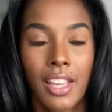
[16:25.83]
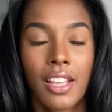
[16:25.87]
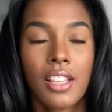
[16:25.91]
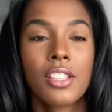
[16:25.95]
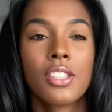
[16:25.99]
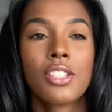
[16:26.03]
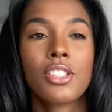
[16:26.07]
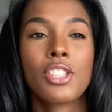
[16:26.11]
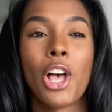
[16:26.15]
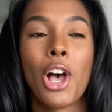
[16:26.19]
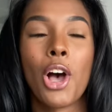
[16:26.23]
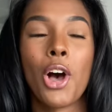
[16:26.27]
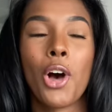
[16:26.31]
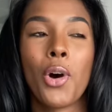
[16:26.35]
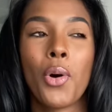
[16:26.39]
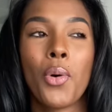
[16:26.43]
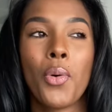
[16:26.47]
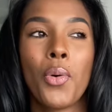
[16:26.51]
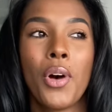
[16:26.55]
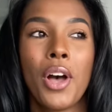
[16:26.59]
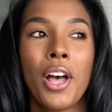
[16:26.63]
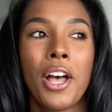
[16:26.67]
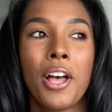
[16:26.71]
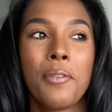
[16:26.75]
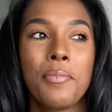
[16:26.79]

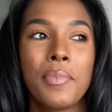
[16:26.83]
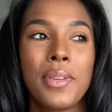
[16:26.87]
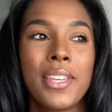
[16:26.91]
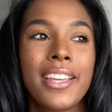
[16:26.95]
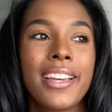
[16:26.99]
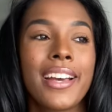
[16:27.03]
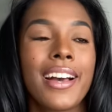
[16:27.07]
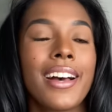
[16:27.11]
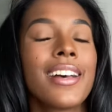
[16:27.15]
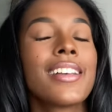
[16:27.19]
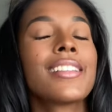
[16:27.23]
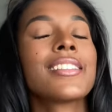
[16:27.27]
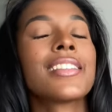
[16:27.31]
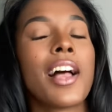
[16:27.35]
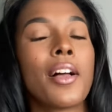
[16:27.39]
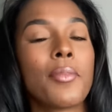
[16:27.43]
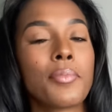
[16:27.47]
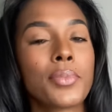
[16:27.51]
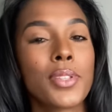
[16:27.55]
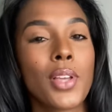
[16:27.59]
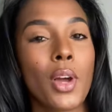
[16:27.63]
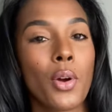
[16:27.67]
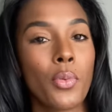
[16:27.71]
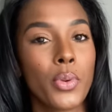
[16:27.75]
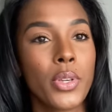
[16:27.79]
So, because I'm
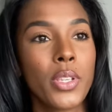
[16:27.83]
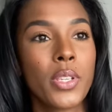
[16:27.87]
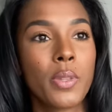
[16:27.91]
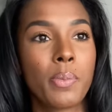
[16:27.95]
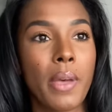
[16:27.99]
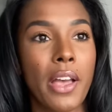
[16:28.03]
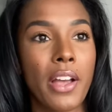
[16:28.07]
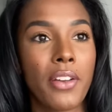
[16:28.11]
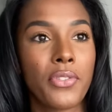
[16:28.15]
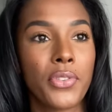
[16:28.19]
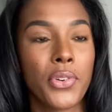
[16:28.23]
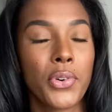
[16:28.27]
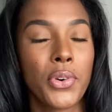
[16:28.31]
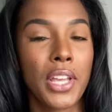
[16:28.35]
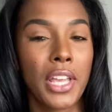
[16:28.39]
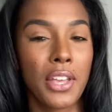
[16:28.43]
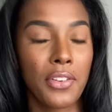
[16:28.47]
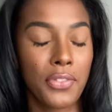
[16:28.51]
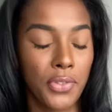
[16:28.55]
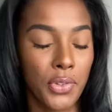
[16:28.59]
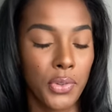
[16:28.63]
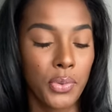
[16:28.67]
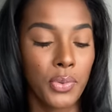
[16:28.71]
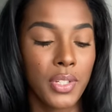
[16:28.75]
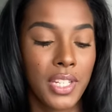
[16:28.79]
so respectful,
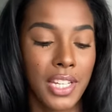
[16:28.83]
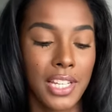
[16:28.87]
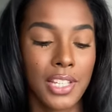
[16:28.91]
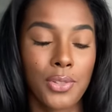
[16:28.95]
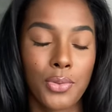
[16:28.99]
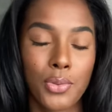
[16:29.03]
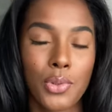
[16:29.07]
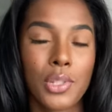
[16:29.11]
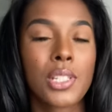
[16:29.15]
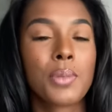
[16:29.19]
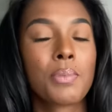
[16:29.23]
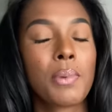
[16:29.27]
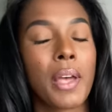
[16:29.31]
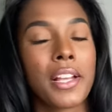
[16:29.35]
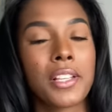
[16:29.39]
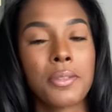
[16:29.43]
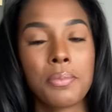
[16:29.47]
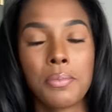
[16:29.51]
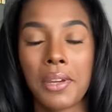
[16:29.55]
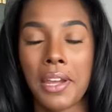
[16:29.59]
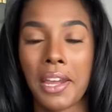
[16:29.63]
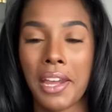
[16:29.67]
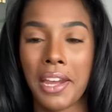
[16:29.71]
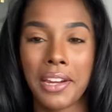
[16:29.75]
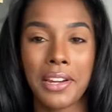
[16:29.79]
if you disrespect
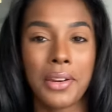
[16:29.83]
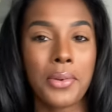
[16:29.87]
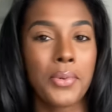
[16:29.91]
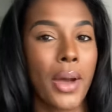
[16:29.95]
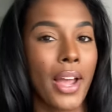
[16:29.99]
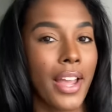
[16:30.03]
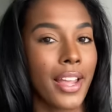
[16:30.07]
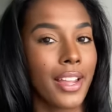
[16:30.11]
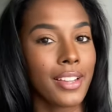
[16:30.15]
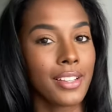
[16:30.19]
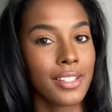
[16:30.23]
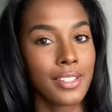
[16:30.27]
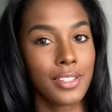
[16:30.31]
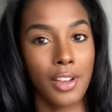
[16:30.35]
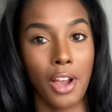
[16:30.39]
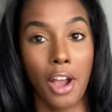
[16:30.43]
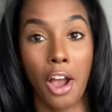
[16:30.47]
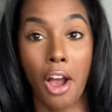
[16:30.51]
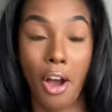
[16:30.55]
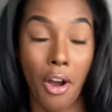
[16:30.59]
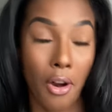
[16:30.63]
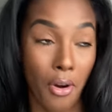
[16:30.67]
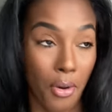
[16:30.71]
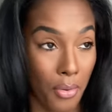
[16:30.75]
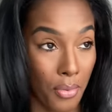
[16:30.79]
me in any way, it's
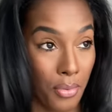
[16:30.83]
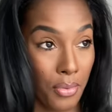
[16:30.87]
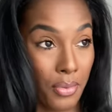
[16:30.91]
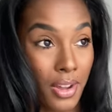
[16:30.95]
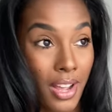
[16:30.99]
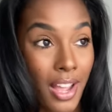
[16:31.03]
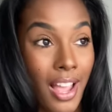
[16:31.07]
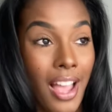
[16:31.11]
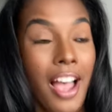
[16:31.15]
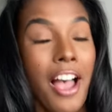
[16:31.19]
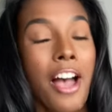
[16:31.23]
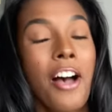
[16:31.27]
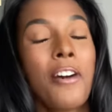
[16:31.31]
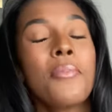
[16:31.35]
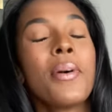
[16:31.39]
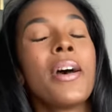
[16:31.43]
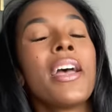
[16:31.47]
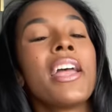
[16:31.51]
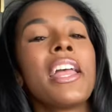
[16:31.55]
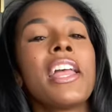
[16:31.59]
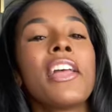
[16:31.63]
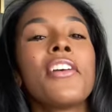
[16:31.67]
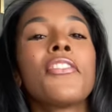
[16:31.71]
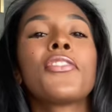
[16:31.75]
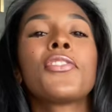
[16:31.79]
on.
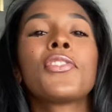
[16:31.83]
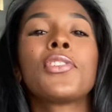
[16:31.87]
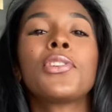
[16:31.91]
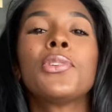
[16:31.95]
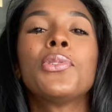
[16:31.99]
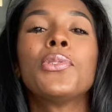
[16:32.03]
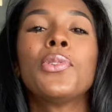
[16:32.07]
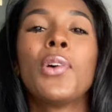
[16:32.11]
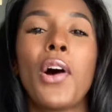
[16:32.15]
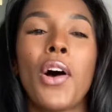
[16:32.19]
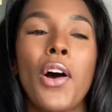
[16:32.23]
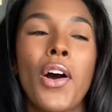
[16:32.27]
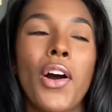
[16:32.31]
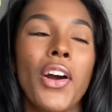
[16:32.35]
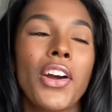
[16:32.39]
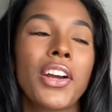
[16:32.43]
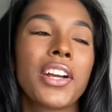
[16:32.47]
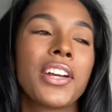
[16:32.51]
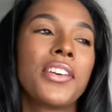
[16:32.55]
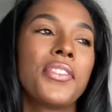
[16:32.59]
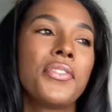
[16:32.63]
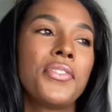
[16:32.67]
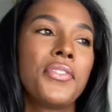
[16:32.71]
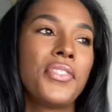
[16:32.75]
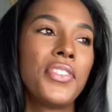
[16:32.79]
But if you are
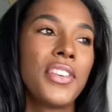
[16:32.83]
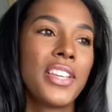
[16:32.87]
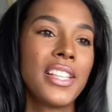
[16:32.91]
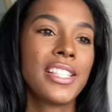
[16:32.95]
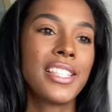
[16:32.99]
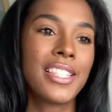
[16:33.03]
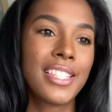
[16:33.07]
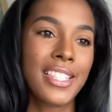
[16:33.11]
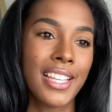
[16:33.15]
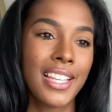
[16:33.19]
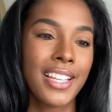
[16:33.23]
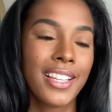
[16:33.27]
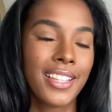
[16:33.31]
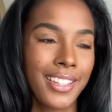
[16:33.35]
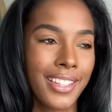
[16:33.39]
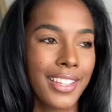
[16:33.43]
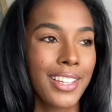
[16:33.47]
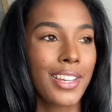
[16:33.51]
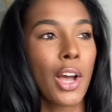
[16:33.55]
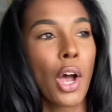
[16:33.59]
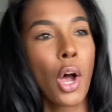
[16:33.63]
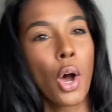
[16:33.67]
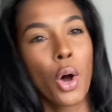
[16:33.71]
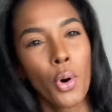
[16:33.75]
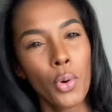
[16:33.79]

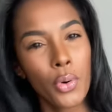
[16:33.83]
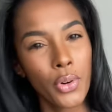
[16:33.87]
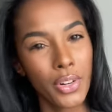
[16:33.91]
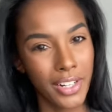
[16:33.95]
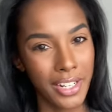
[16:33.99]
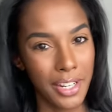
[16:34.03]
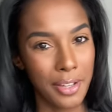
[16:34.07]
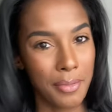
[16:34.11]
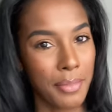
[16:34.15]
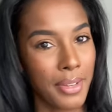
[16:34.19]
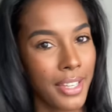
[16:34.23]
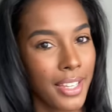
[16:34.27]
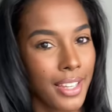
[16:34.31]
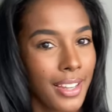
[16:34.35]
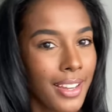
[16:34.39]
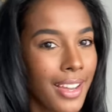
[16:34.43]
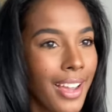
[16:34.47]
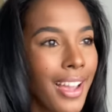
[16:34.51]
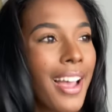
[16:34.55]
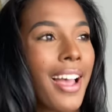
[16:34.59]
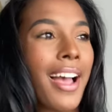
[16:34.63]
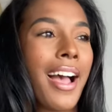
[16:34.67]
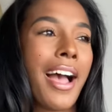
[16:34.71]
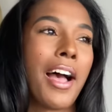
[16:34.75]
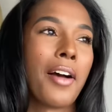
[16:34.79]
convincingly older than me,
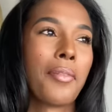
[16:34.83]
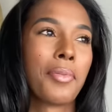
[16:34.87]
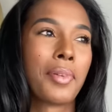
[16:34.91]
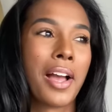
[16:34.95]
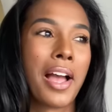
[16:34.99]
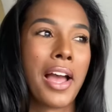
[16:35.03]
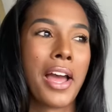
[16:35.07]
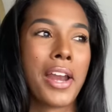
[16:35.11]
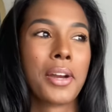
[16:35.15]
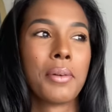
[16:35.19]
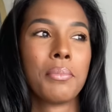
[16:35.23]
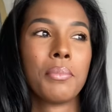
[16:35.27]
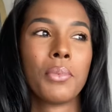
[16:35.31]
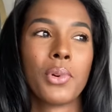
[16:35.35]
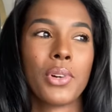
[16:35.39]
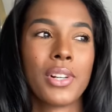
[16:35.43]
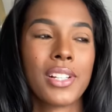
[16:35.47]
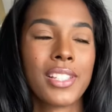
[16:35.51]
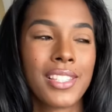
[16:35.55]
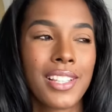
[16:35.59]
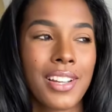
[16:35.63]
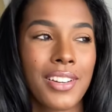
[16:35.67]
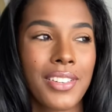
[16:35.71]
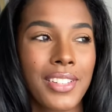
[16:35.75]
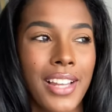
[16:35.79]
I'm kind of more
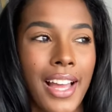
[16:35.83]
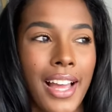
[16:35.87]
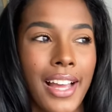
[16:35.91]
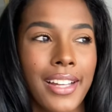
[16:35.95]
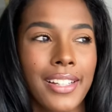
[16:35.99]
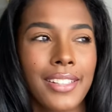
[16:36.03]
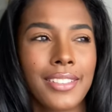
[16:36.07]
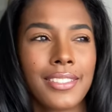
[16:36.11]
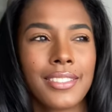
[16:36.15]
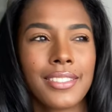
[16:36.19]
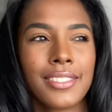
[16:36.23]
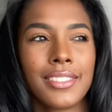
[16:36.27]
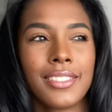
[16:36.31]
so like,